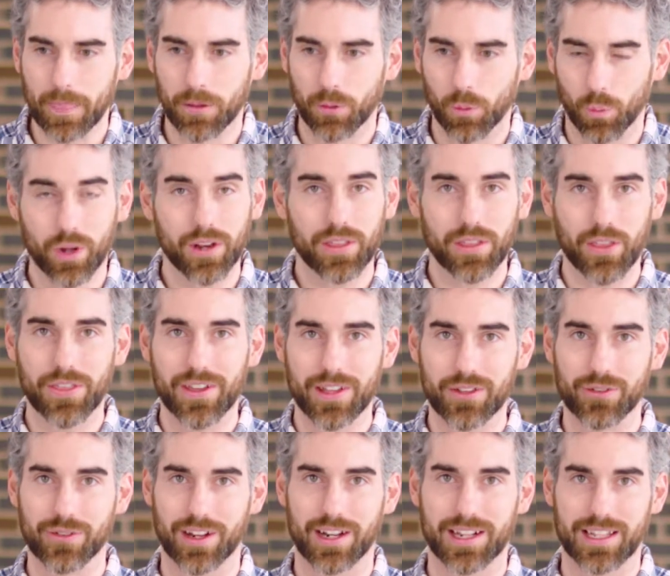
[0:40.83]
One of the
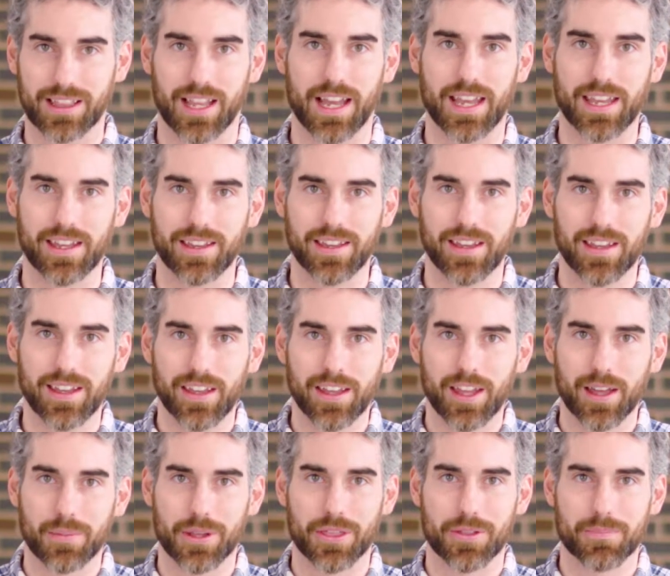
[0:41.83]
things that I like
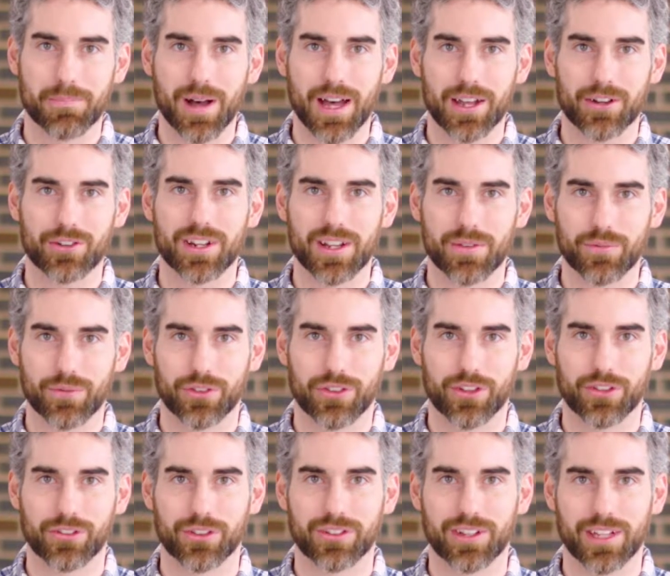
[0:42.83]
about the modern
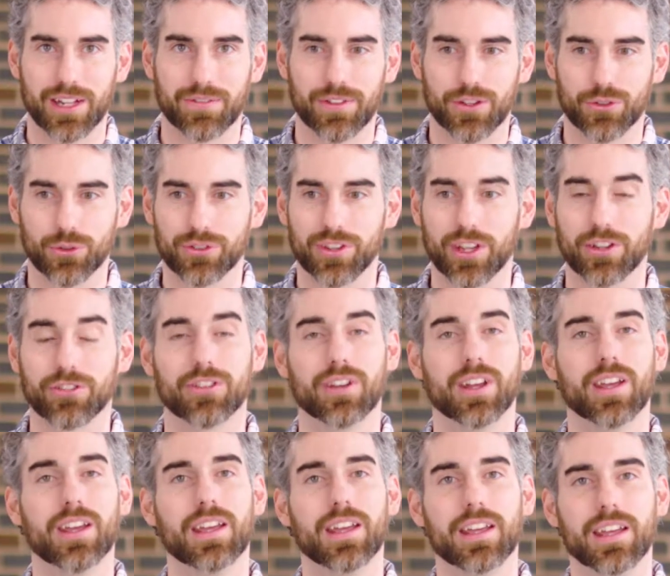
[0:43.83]
emphasis on data visualization
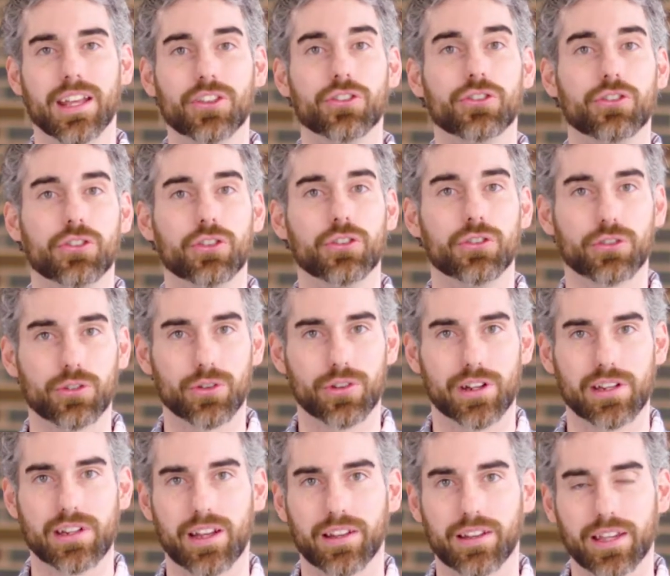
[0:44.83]
is
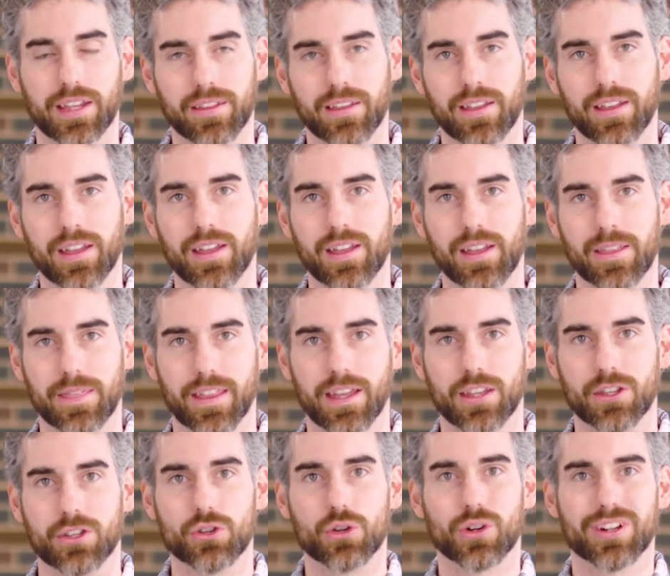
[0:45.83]
storytelling.
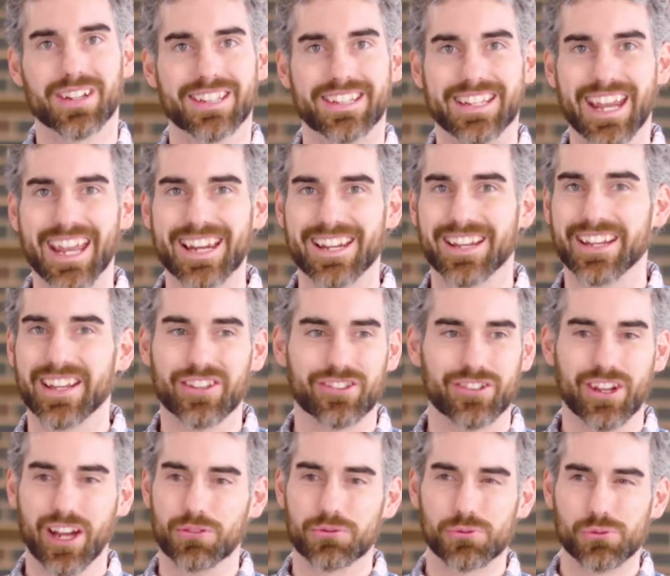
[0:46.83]
That your data is
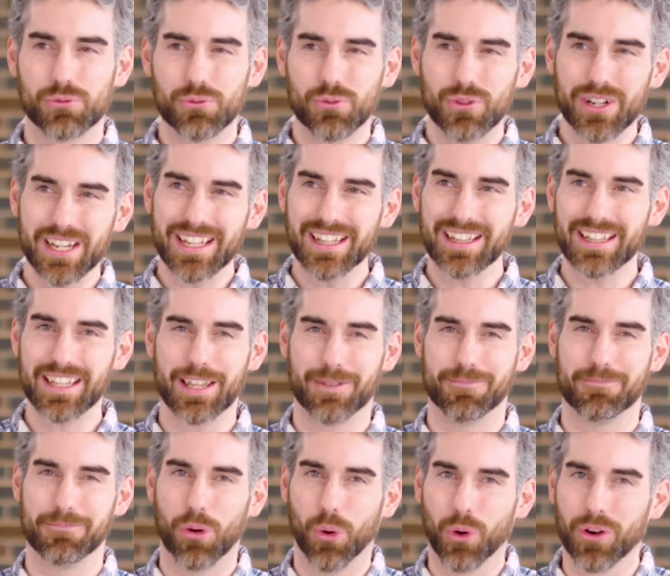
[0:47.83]
not really
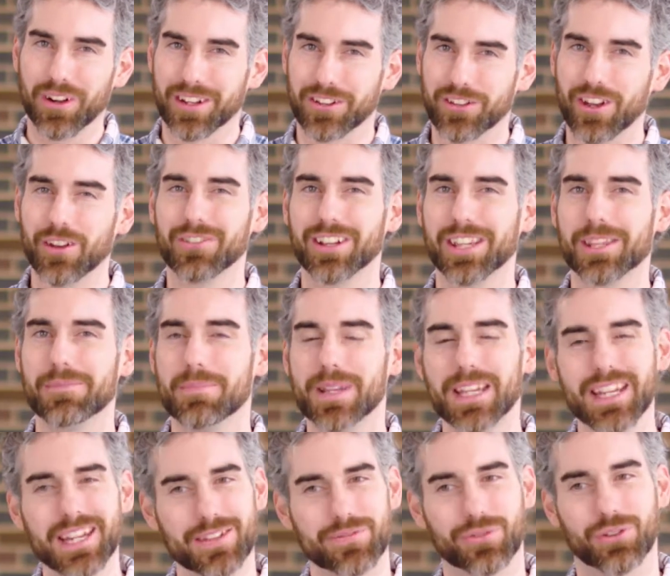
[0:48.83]
important, it's not really
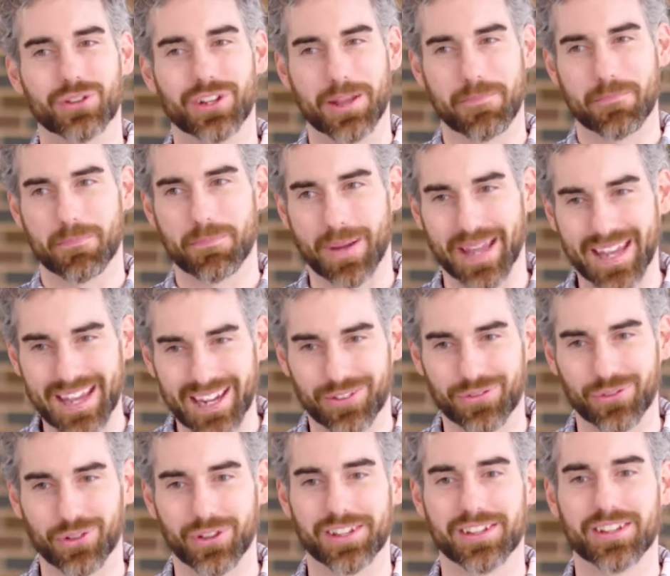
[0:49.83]
meaningful and
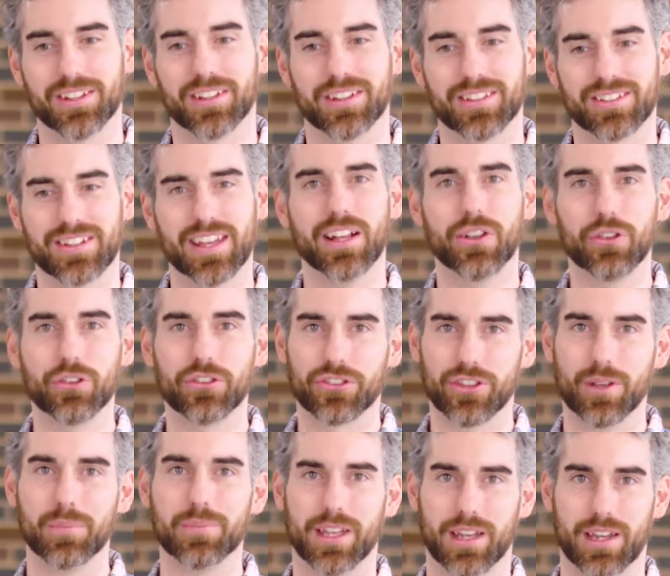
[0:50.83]
impactful until it tells
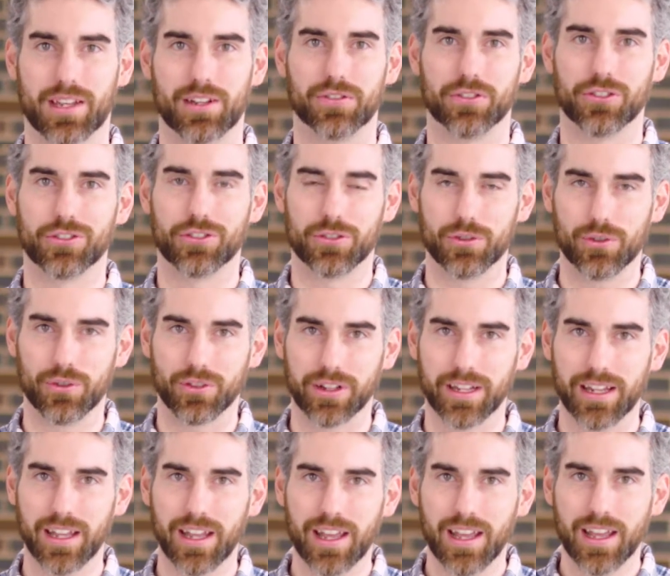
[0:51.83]
some kind of
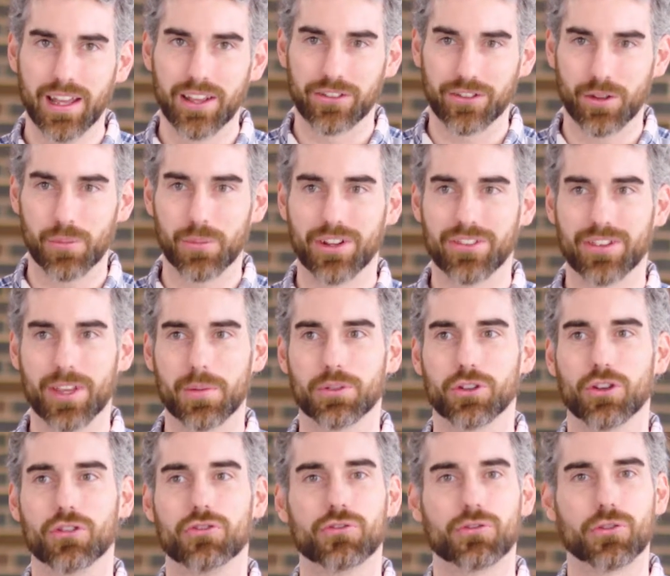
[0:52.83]
story. Someone is able
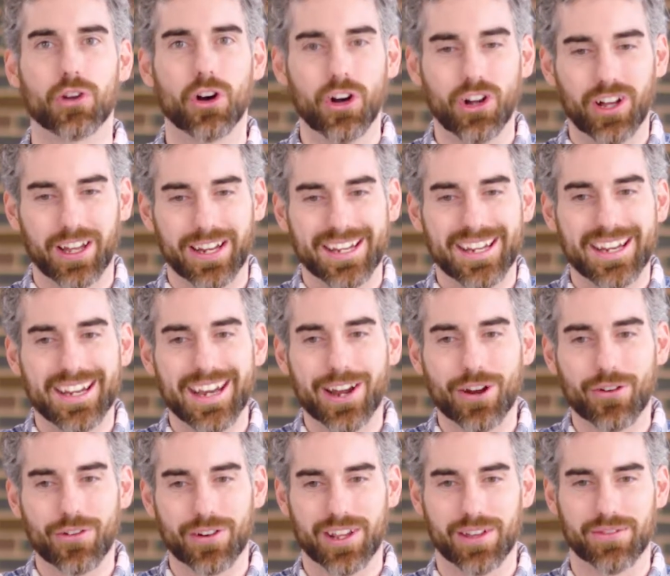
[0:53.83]
to draw a
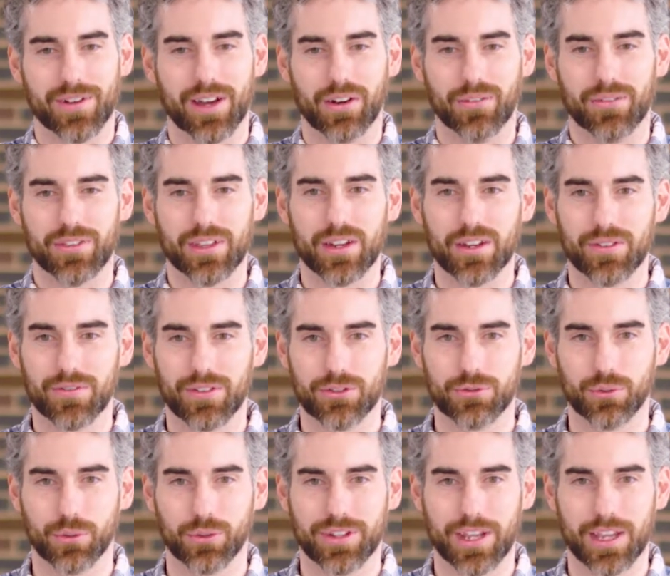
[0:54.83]
narrative out of the
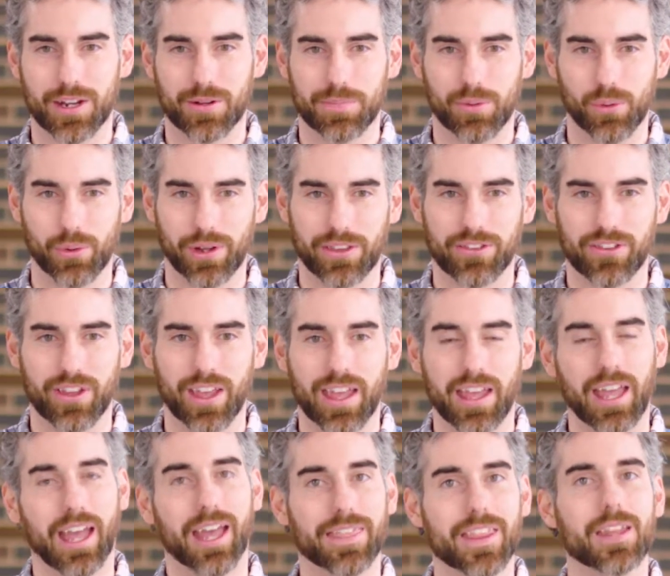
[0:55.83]
individual data points
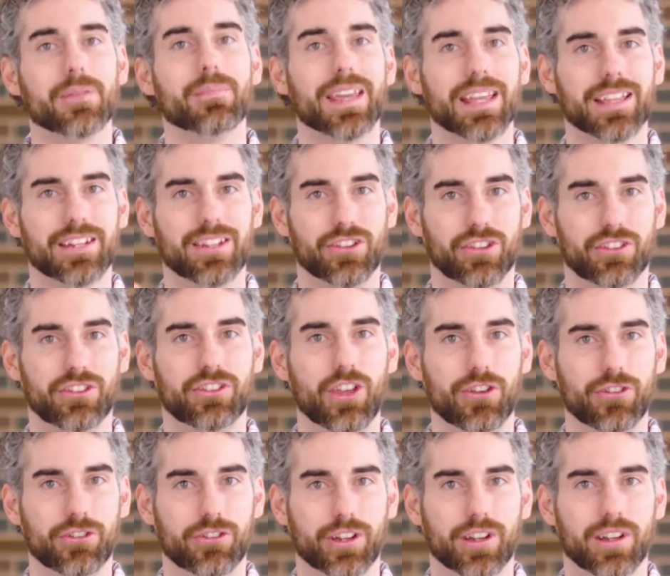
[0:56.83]
and then make a
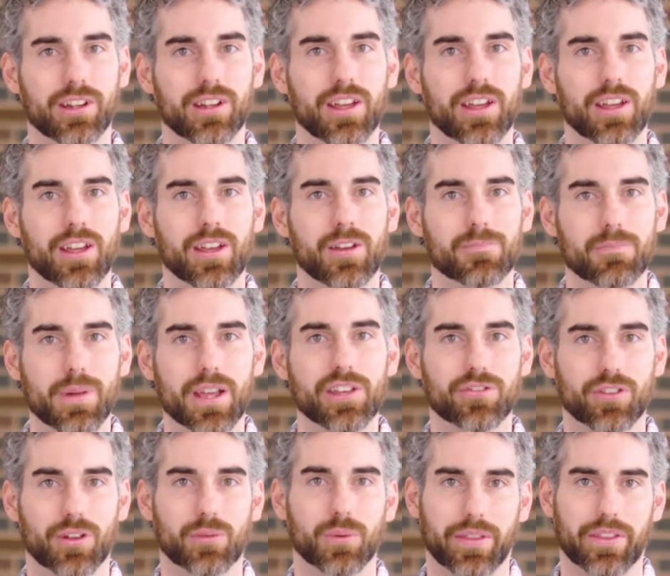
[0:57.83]
decision
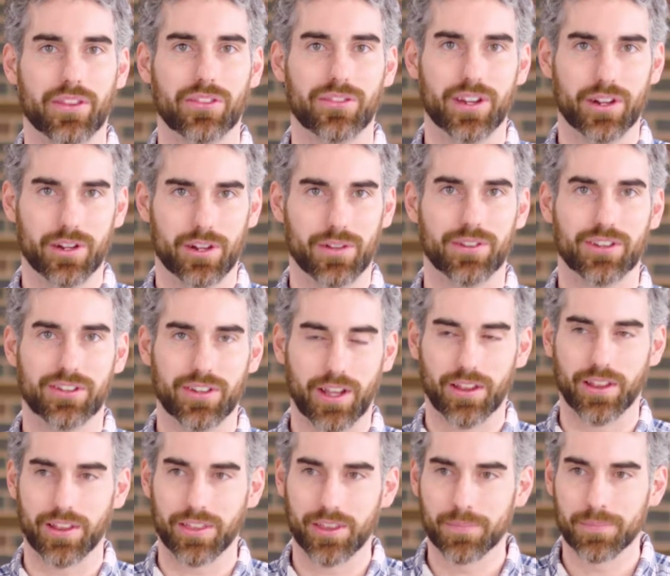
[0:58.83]
based on what this narrative is
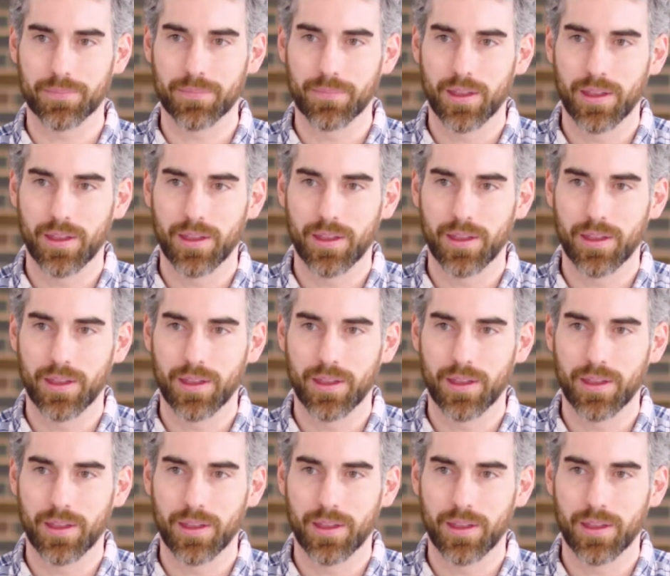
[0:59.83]
telling them.